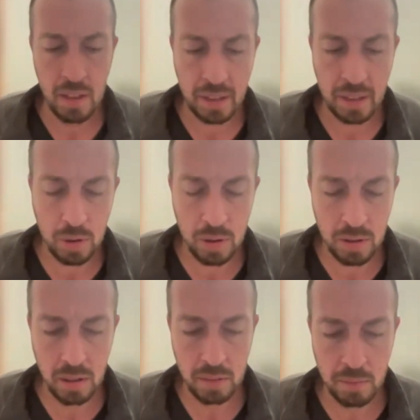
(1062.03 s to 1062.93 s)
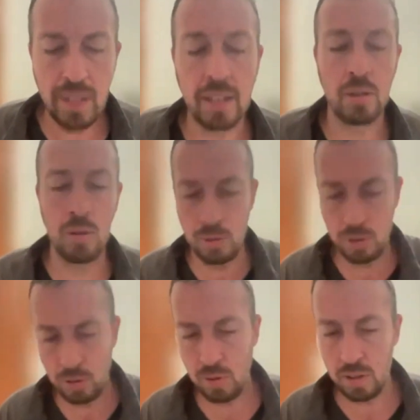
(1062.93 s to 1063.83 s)
that could bring us
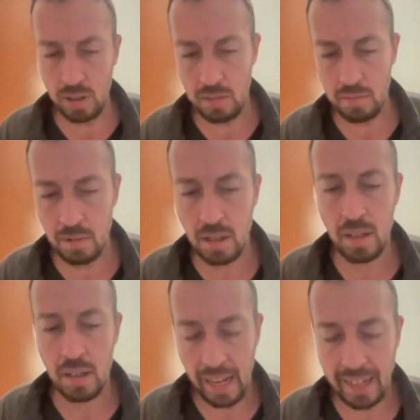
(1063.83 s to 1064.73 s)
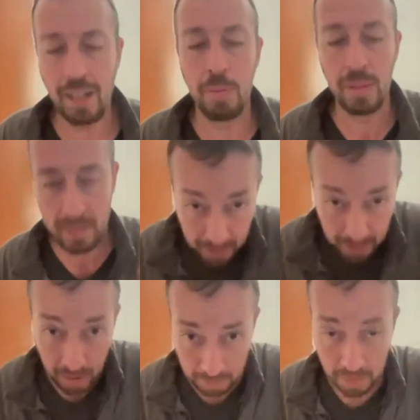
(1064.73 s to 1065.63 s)
closer to Hashem and help us
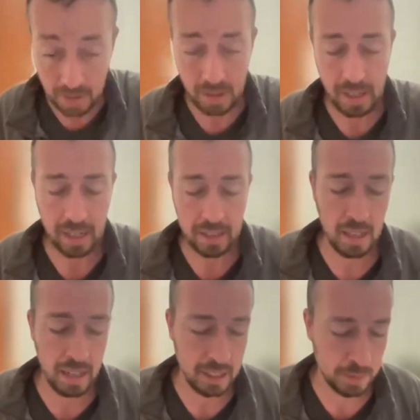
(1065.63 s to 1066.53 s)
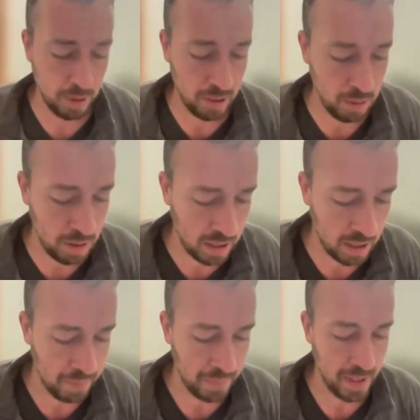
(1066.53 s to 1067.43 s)
keep him as the highest
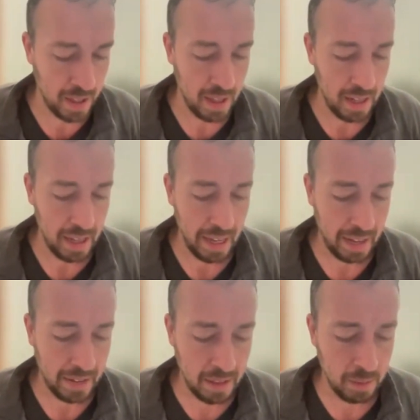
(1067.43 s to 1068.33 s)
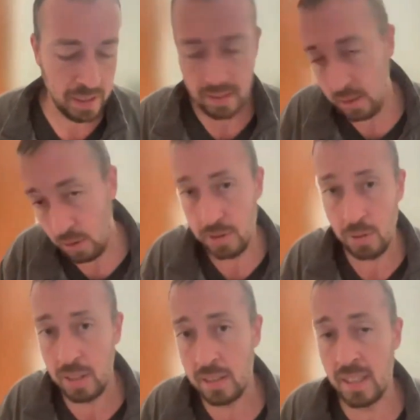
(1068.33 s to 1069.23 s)
priority. And then we see
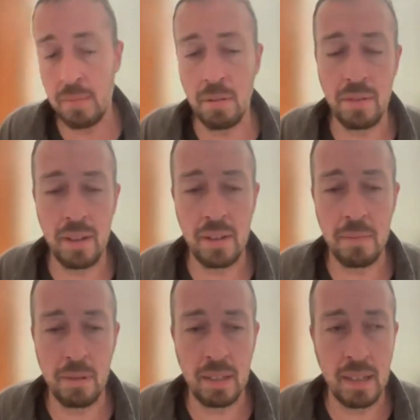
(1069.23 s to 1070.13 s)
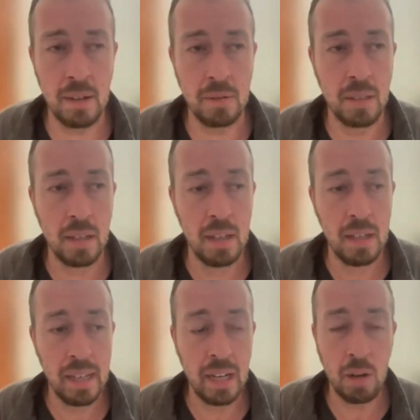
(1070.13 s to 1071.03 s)
also an example of how that plays out
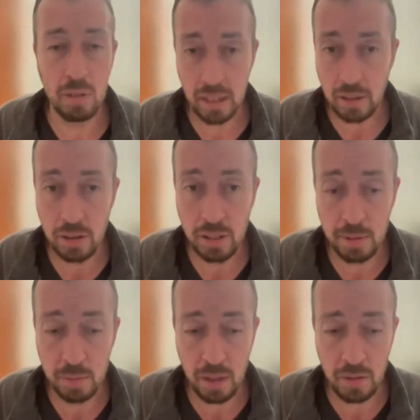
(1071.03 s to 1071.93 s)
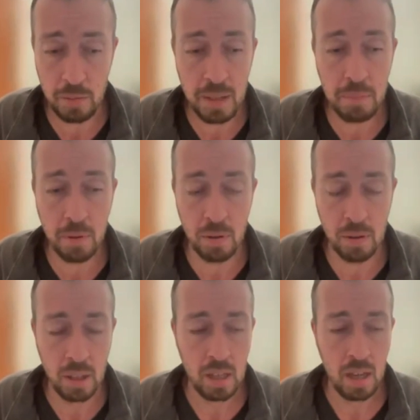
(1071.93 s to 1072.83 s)
in our relationships with other
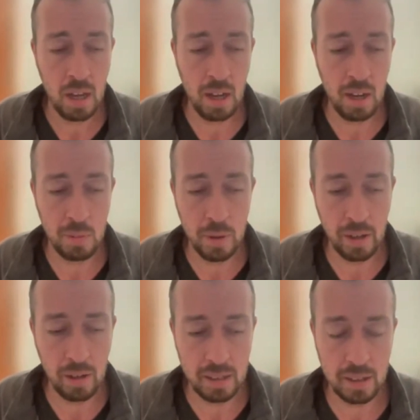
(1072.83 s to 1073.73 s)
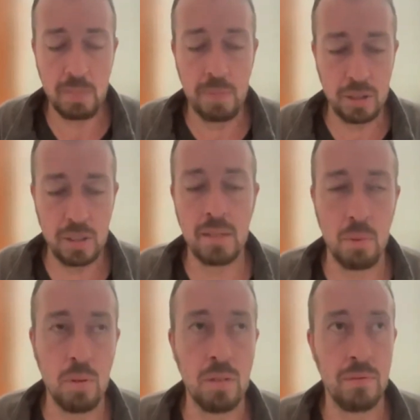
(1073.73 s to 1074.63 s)
people, where it's especially
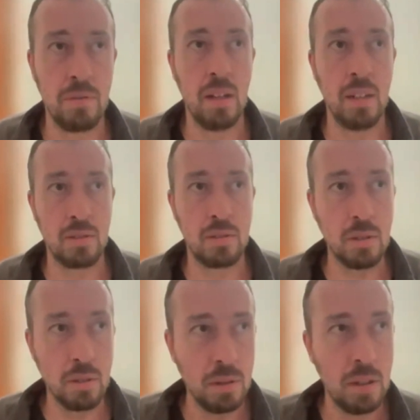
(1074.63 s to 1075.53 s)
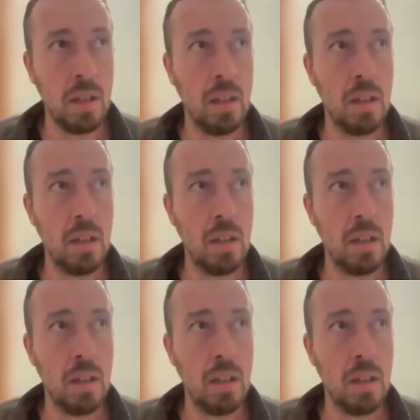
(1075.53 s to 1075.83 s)
important for us to